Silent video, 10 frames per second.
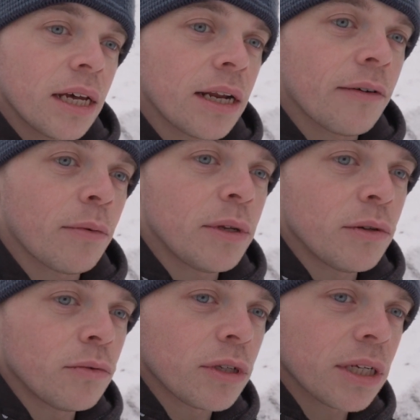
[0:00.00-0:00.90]
and have a wee
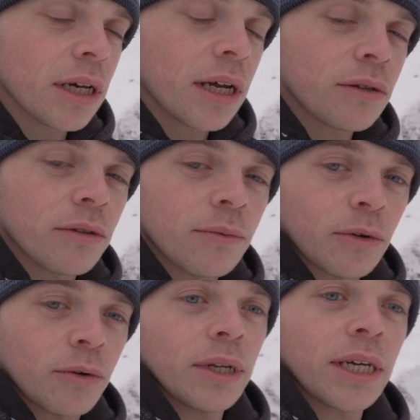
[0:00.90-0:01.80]
nosy. I don't think
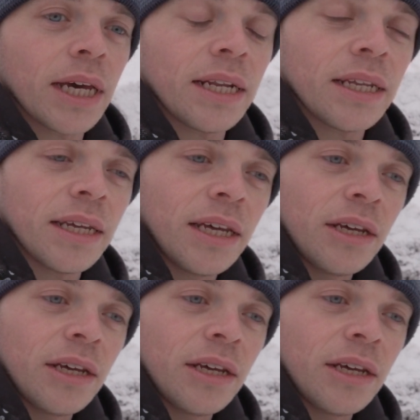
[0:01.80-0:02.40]
we're going to get any